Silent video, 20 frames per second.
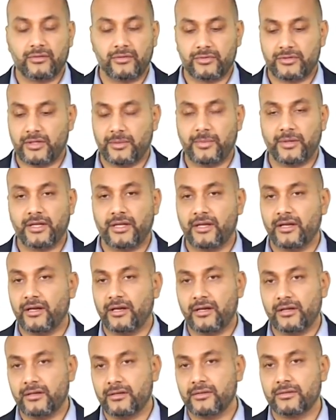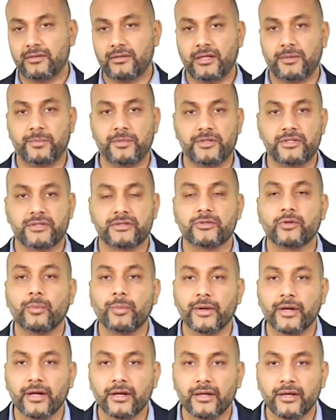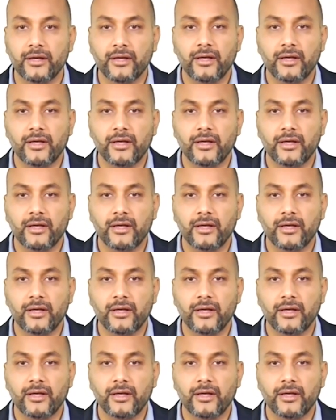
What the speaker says: somebody here. Let me just open it.